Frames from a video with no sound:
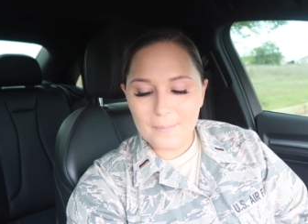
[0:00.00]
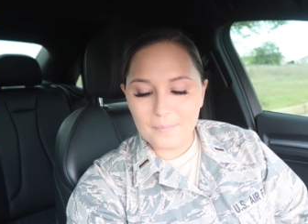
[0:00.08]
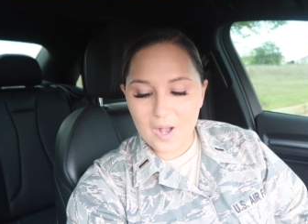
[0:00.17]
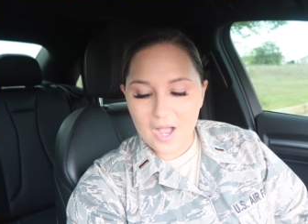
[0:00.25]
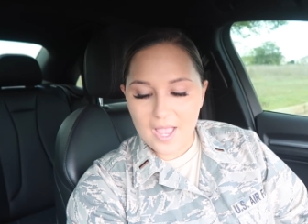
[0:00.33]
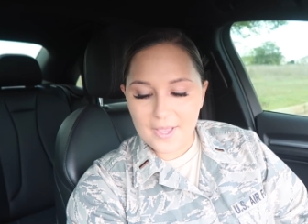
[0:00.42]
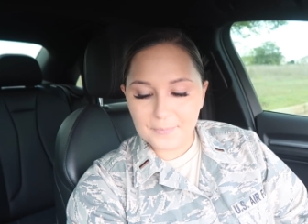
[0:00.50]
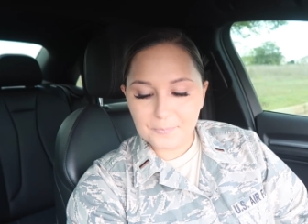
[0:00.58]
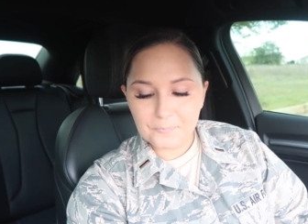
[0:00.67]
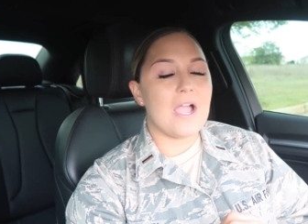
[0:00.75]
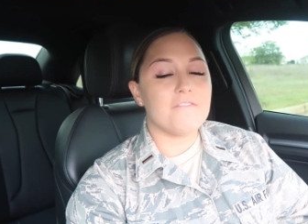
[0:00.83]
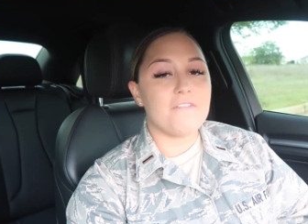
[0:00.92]
But
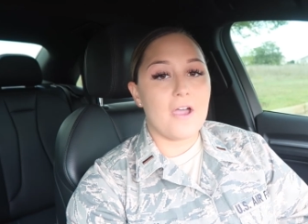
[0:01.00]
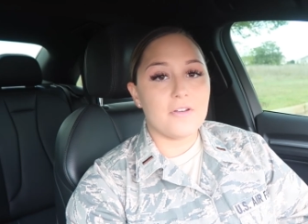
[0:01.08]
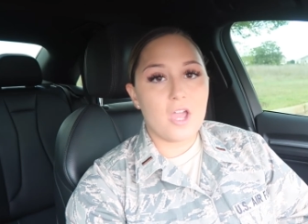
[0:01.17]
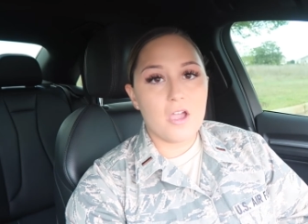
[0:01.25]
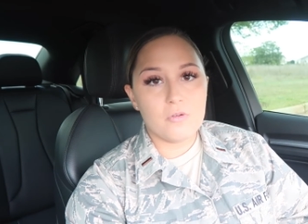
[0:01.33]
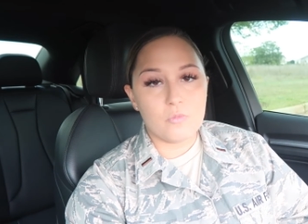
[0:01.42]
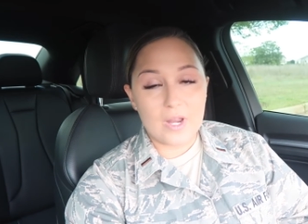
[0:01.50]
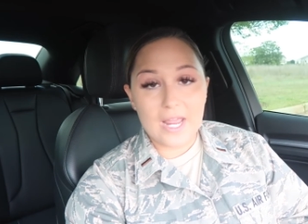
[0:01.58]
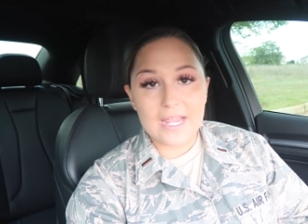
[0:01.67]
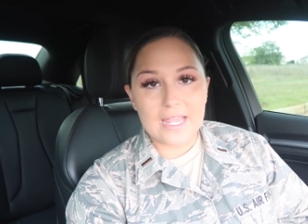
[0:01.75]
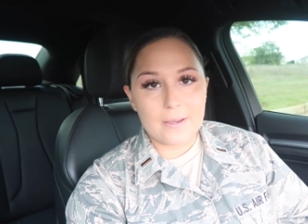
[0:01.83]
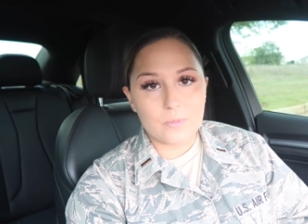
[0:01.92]
I found out when
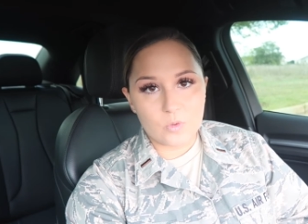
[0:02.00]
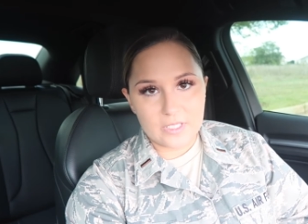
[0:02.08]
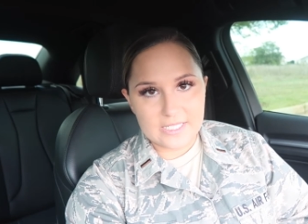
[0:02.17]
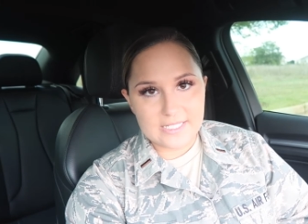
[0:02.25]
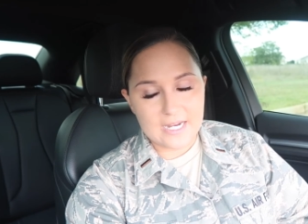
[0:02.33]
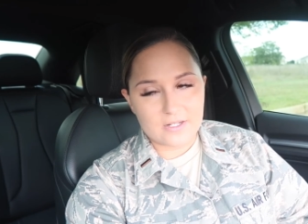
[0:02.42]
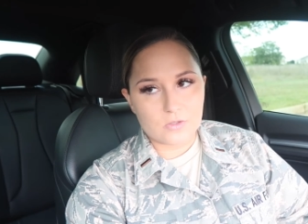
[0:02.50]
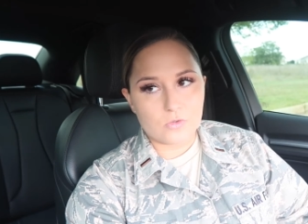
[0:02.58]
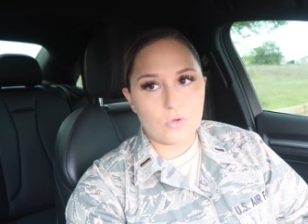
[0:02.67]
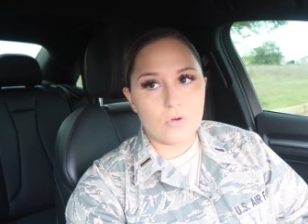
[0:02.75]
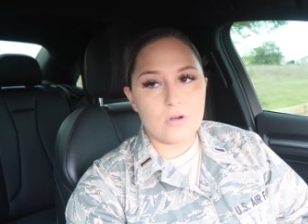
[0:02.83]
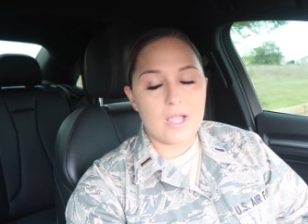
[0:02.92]
I am going to tech
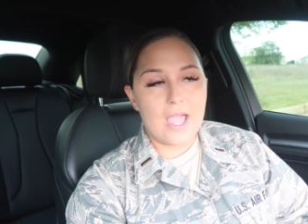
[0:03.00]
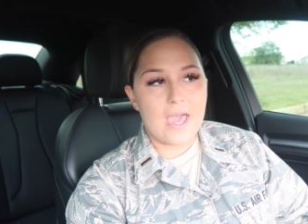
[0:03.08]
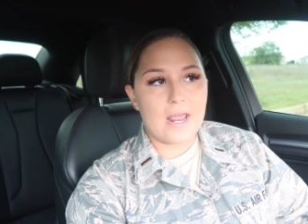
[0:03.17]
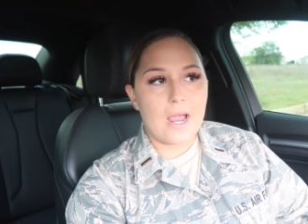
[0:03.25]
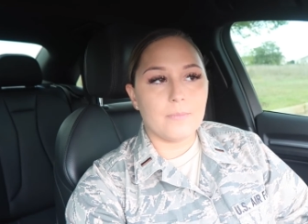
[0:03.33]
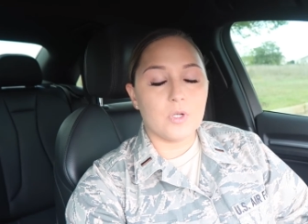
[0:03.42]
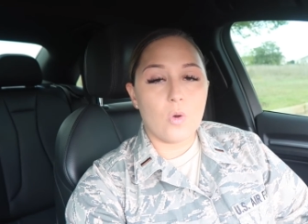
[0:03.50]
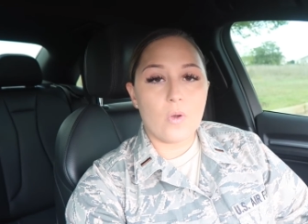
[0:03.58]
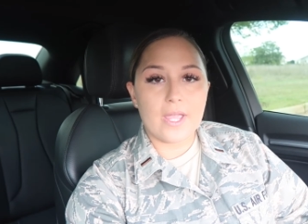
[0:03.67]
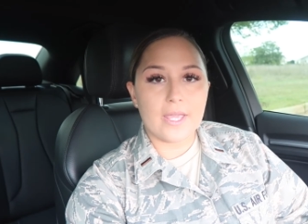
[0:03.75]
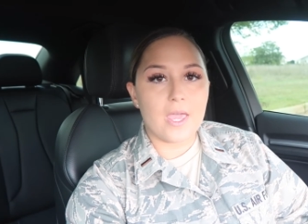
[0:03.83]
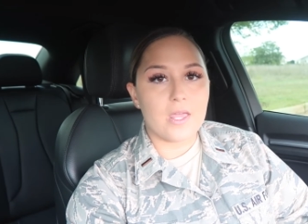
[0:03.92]
school, and I'm
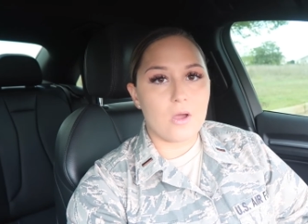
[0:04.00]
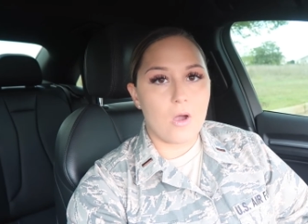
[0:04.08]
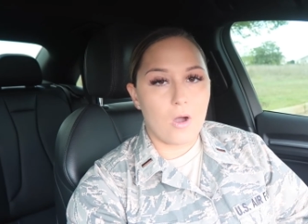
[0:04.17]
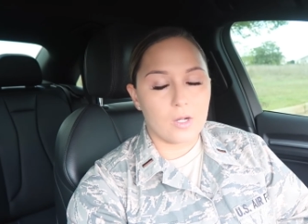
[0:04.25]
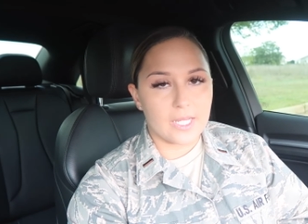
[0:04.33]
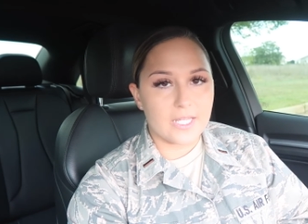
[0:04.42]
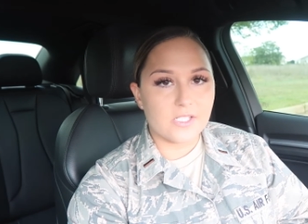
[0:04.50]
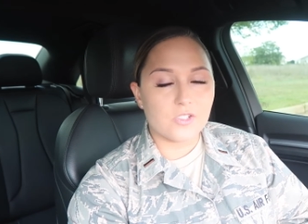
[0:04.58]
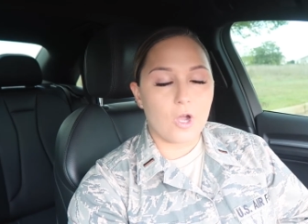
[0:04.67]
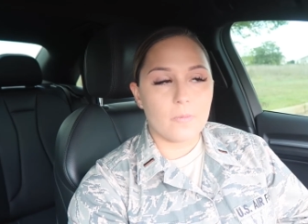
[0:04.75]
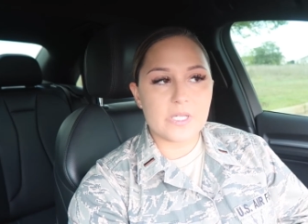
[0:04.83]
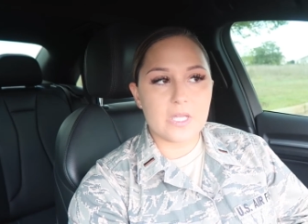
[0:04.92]
going in August,
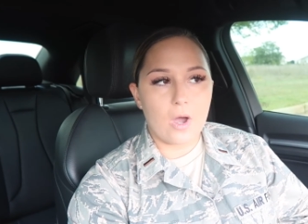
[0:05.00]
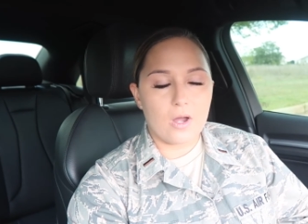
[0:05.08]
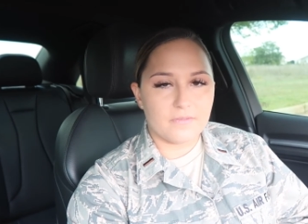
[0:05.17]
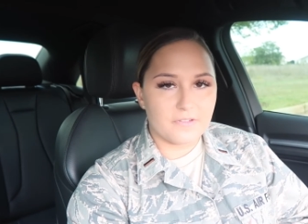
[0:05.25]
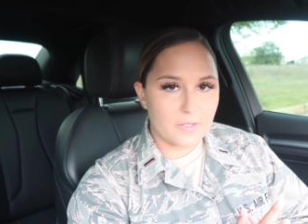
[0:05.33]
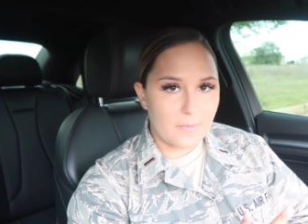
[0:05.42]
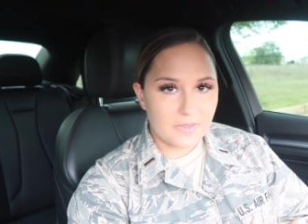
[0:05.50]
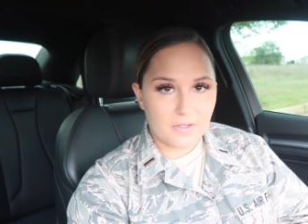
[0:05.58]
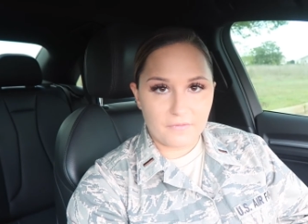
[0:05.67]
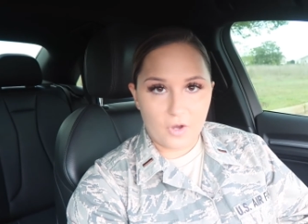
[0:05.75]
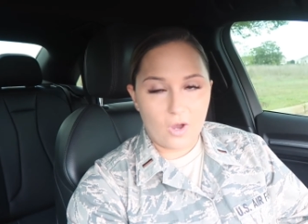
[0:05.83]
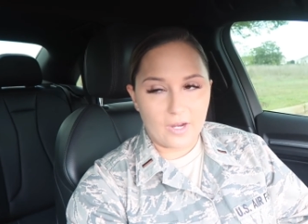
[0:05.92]
so I'll be gone for the month
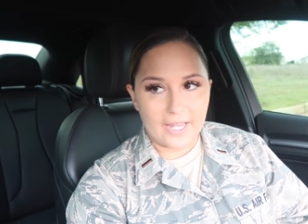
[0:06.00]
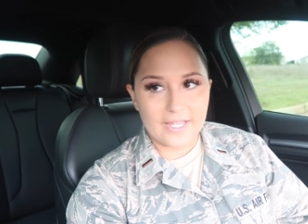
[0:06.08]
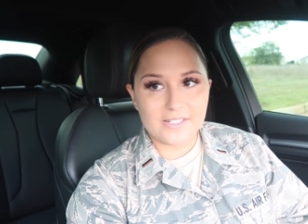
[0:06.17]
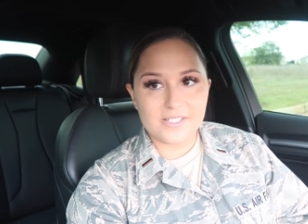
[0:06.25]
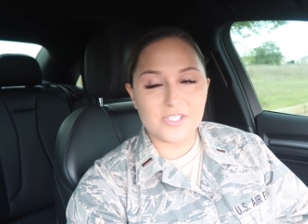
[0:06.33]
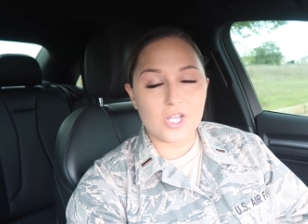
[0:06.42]
of August.